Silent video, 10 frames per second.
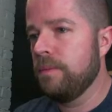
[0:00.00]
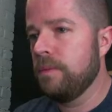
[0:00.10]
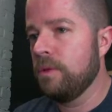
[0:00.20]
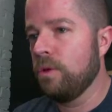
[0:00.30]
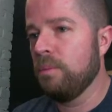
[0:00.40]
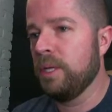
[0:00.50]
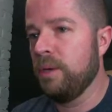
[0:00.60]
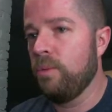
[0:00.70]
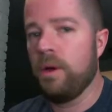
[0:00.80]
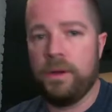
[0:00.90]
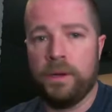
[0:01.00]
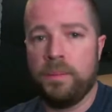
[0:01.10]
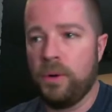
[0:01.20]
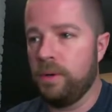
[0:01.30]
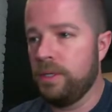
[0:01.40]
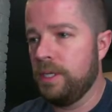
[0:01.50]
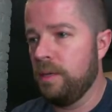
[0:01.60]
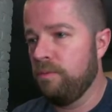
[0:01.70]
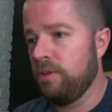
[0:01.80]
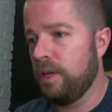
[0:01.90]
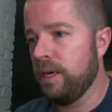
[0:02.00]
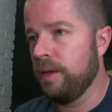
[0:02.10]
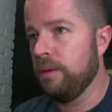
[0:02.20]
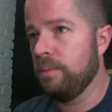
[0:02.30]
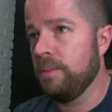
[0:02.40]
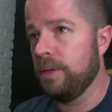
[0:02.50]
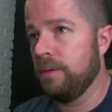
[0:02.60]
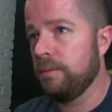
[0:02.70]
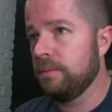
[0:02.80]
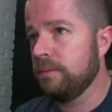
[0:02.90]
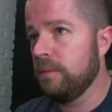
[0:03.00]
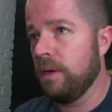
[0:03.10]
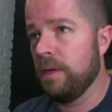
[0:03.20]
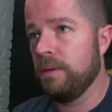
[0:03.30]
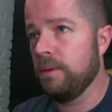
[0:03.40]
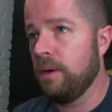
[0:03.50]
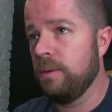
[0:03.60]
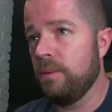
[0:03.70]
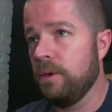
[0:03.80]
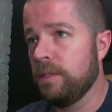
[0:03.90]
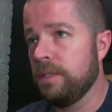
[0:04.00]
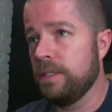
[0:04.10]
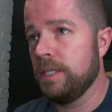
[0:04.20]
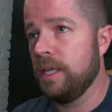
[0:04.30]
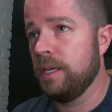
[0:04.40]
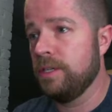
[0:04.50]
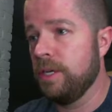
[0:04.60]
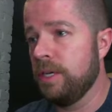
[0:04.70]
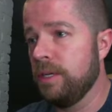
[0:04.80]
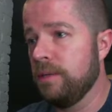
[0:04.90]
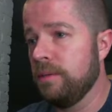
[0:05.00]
Normally you want your opponent to keep flooding out, but I do not want to see that giant.